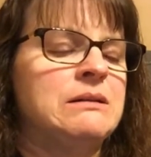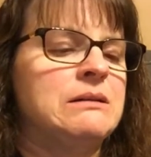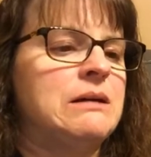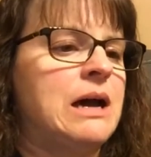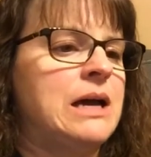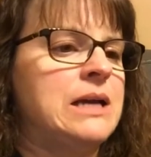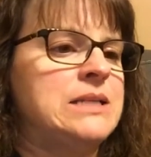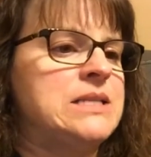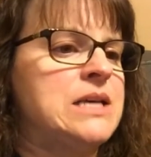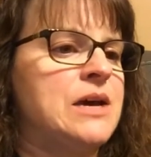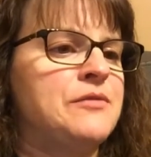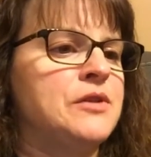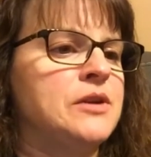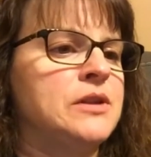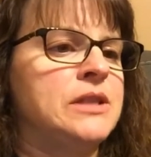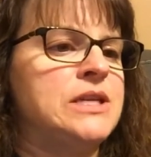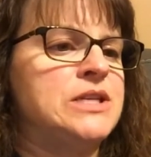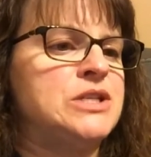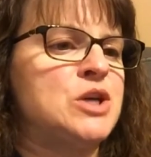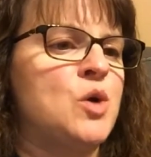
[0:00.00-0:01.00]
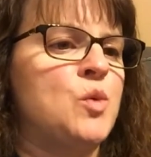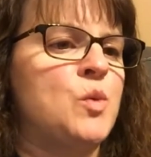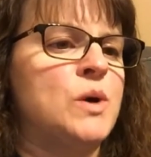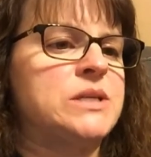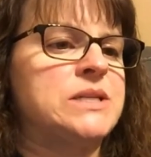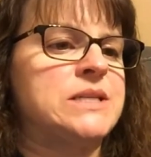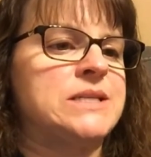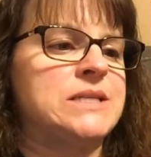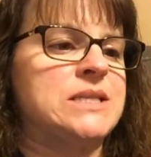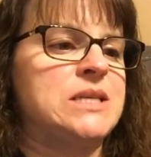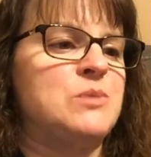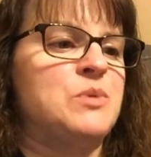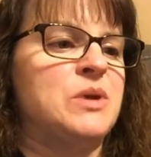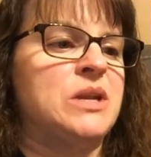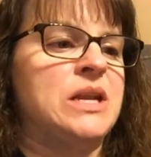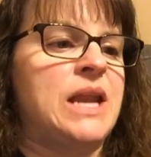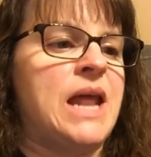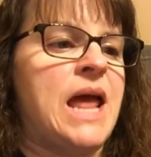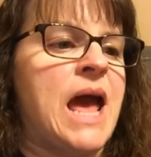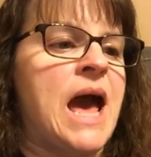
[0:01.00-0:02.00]
I definitely don't want to sleep in
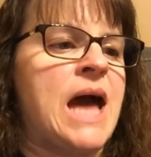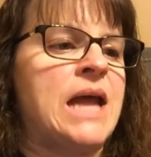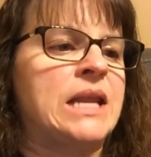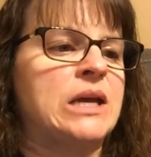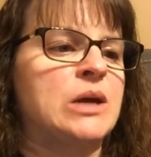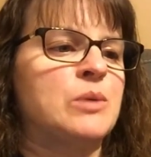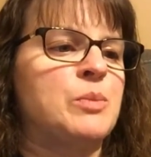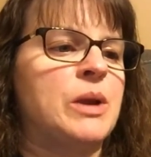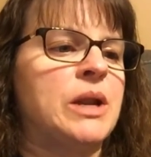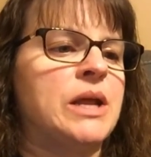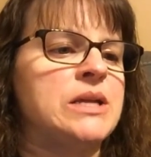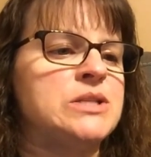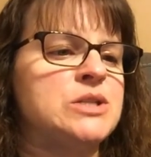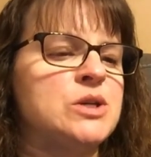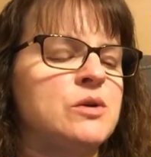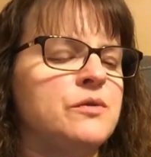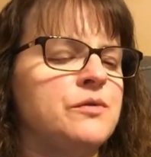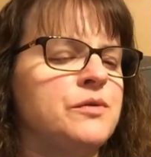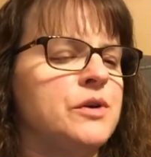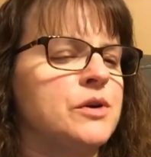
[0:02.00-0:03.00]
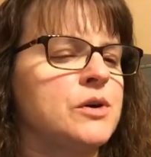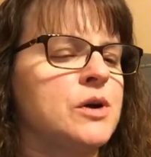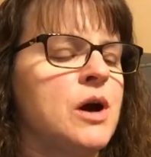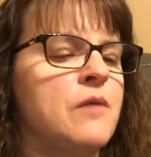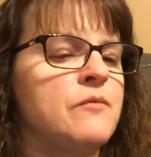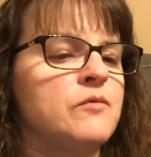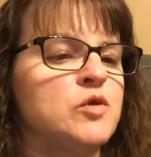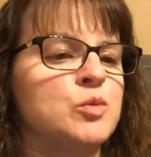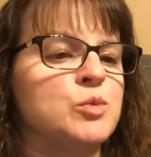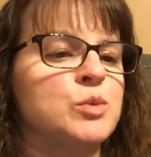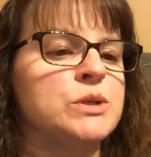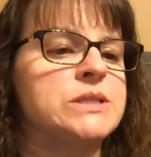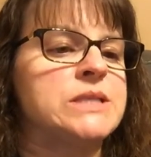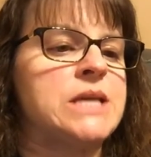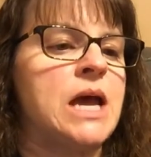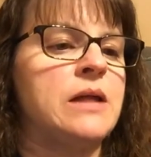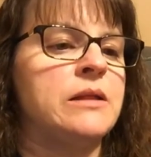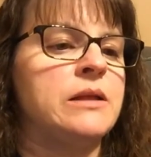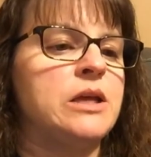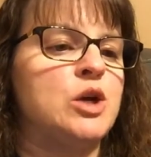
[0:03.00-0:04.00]
an attic, but I don't feel comfortable
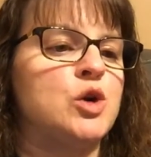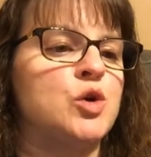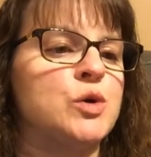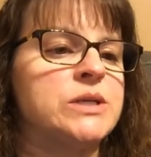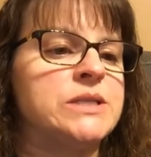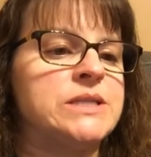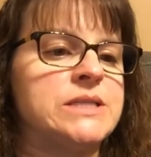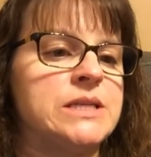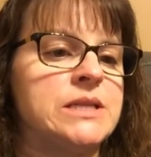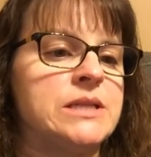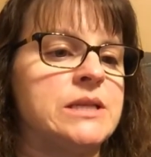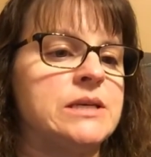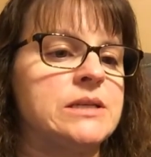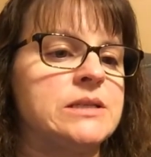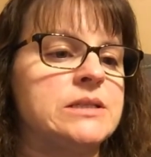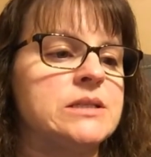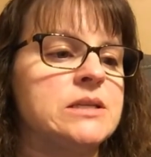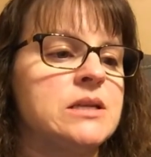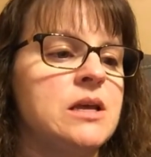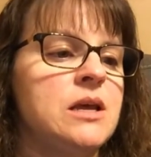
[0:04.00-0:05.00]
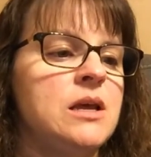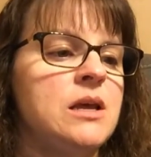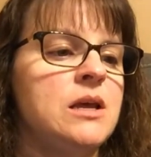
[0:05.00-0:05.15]
telling Kristen this.